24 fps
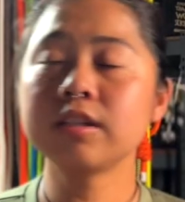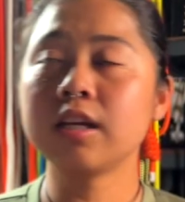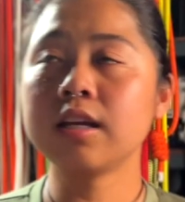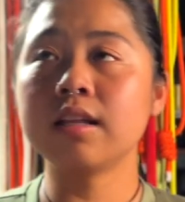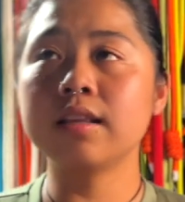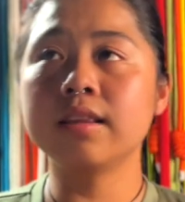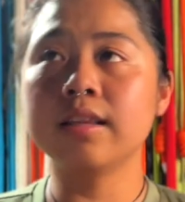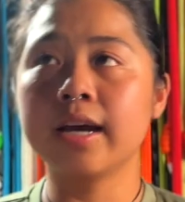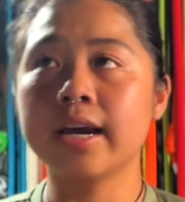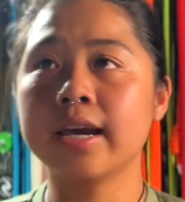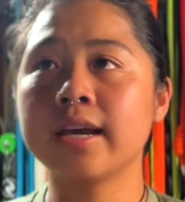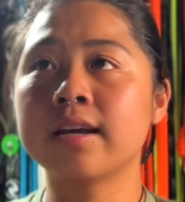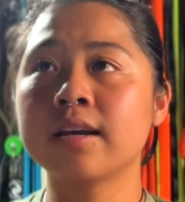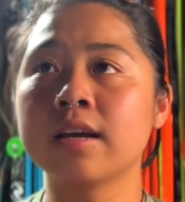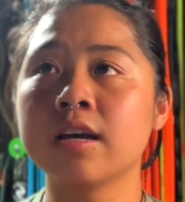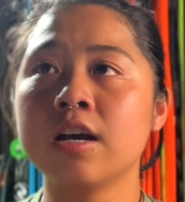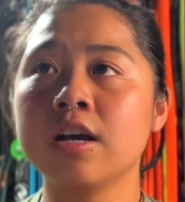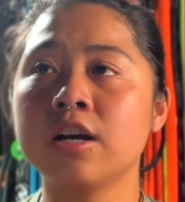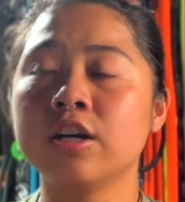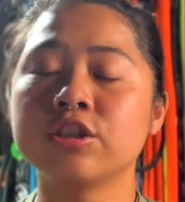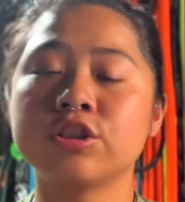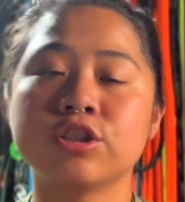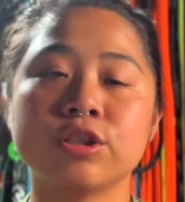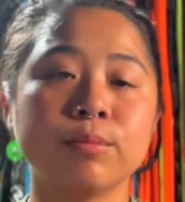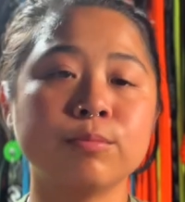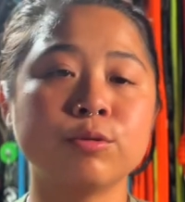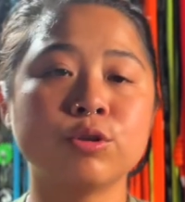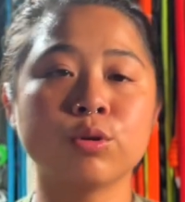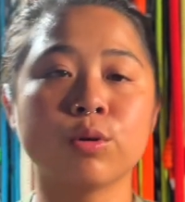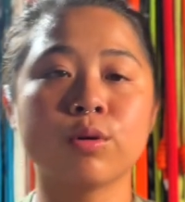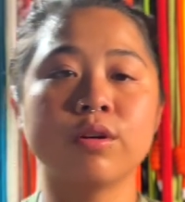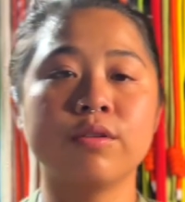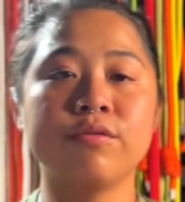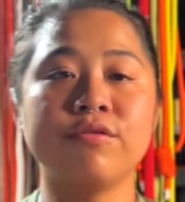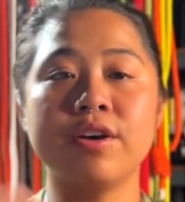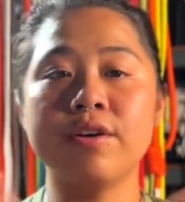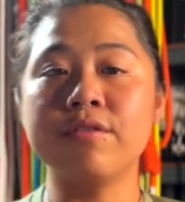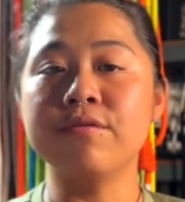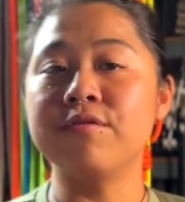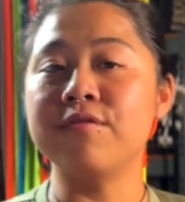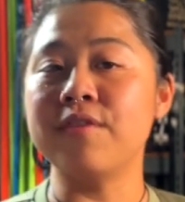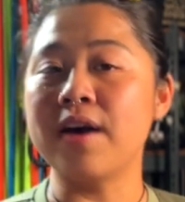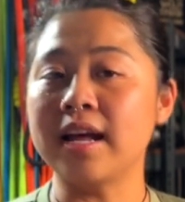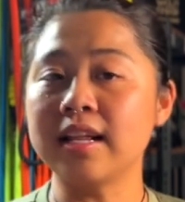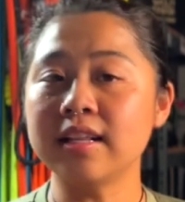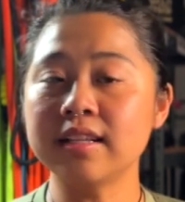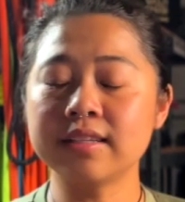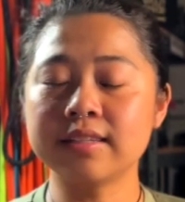like some sort of
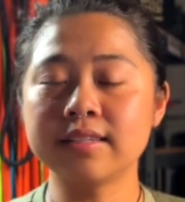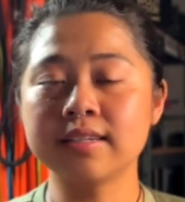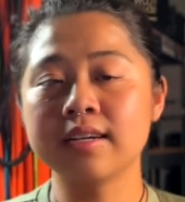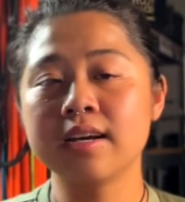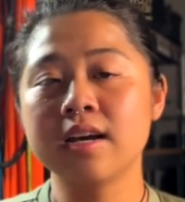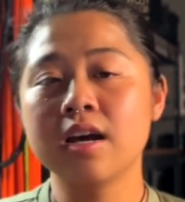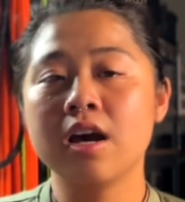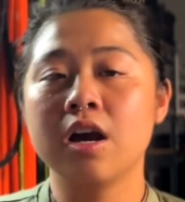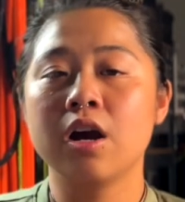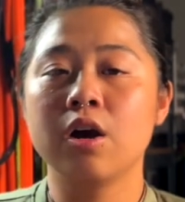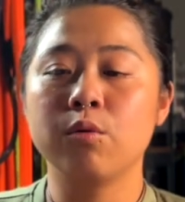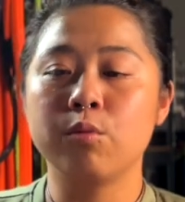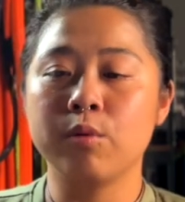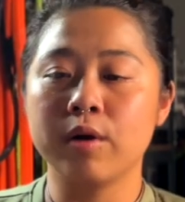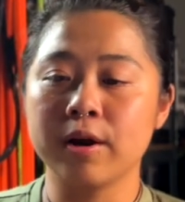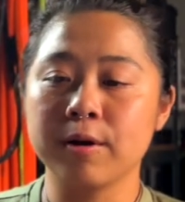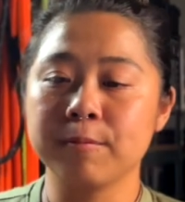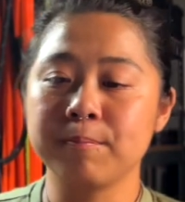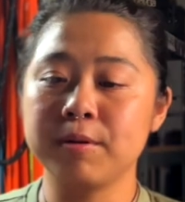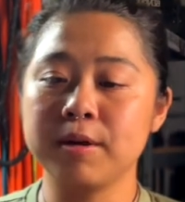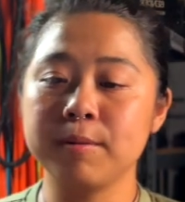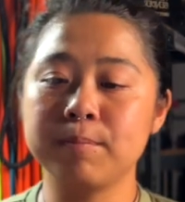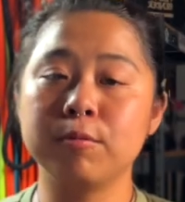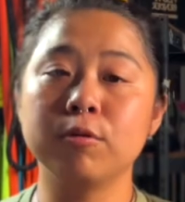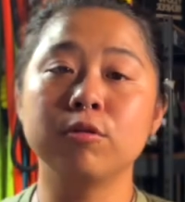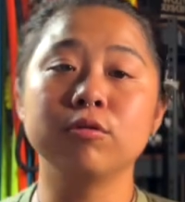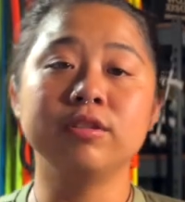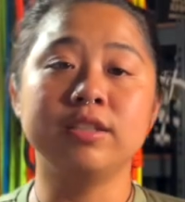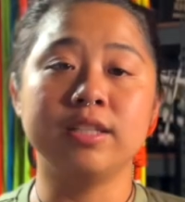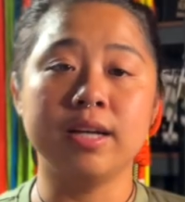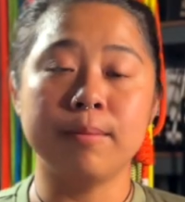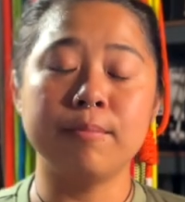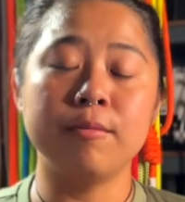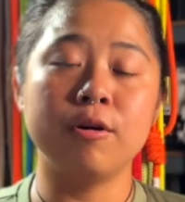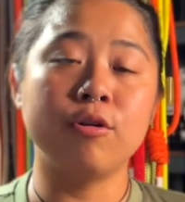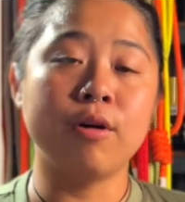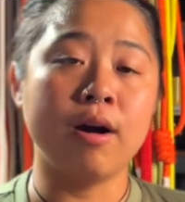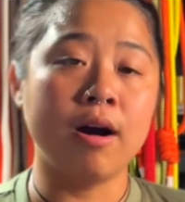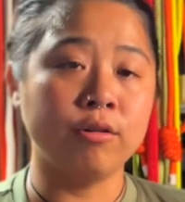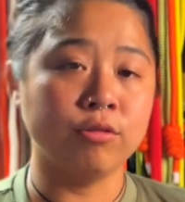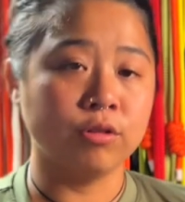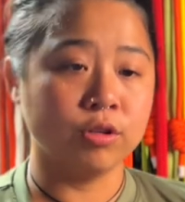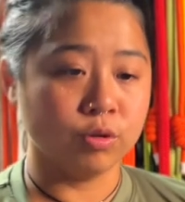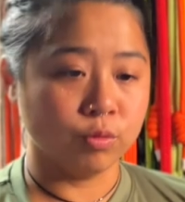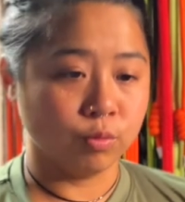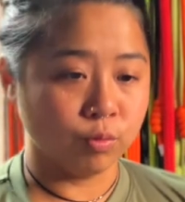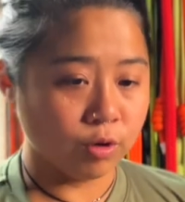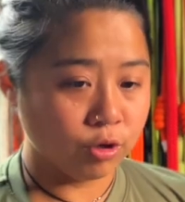event where people demo out
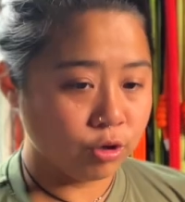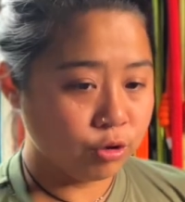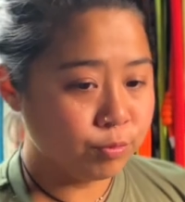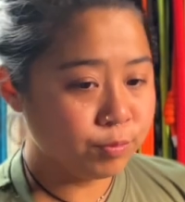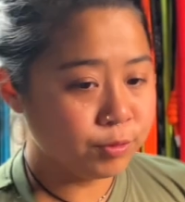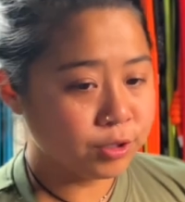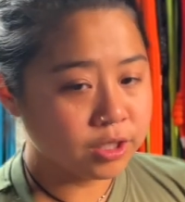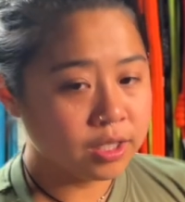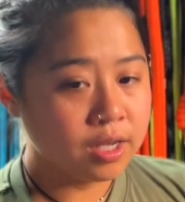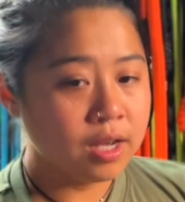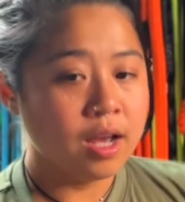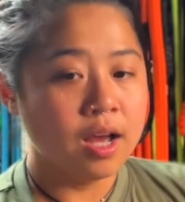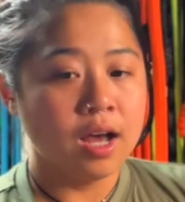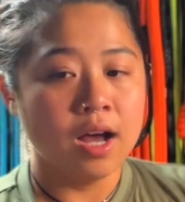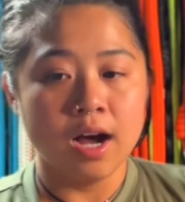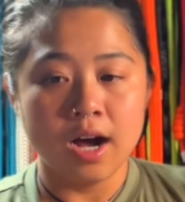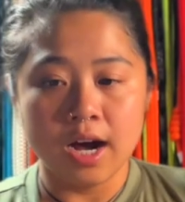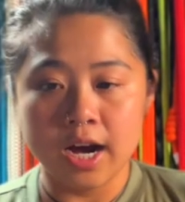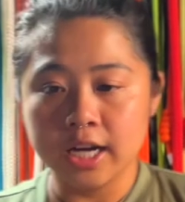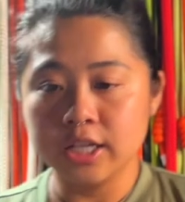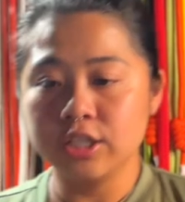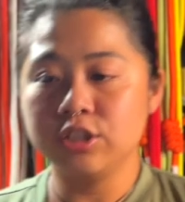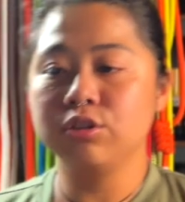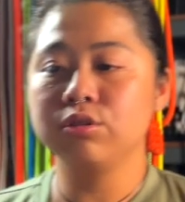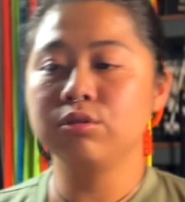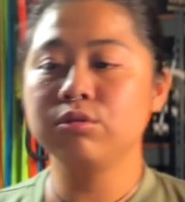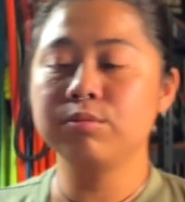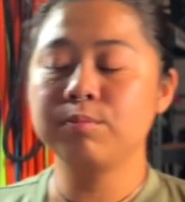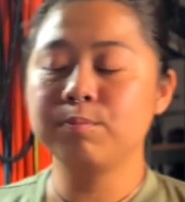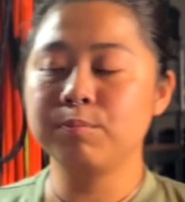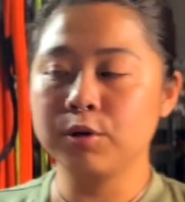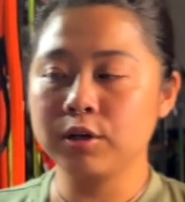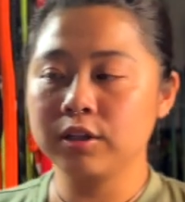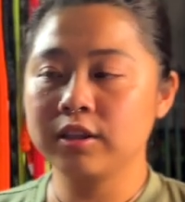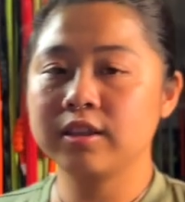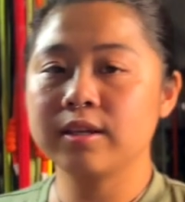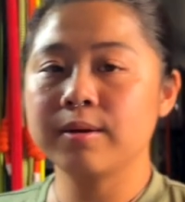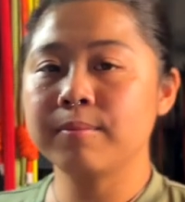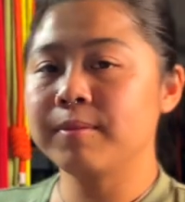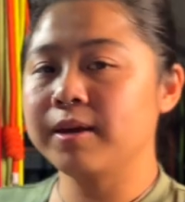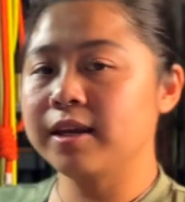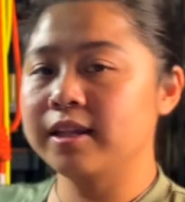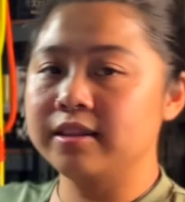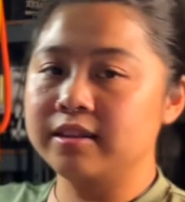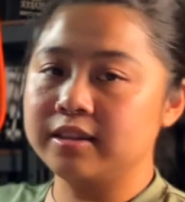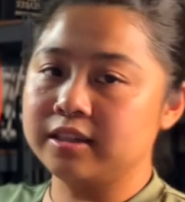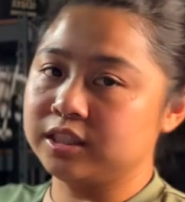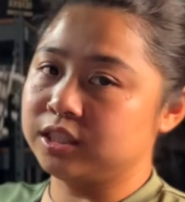the ropes, I do put them
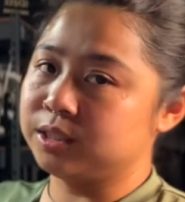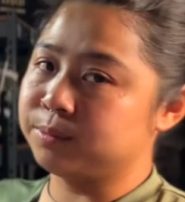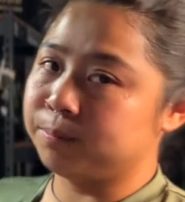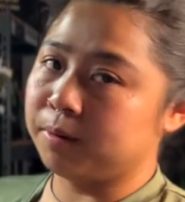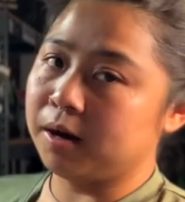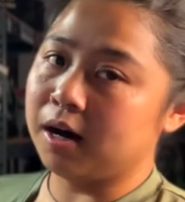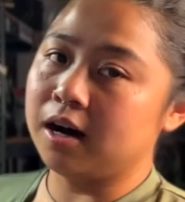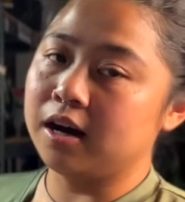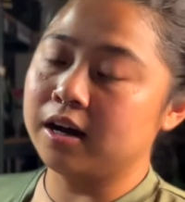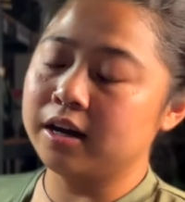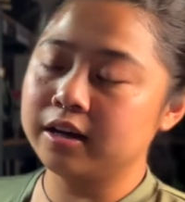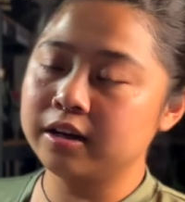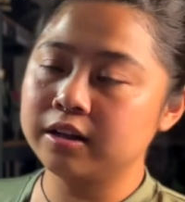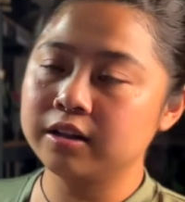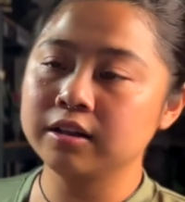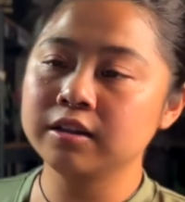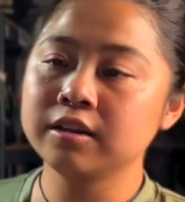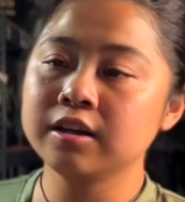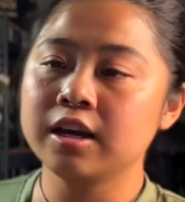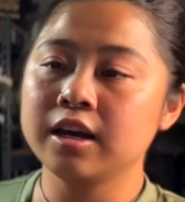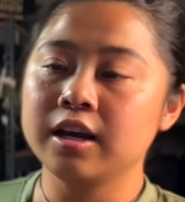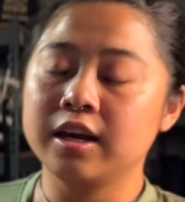in this pile.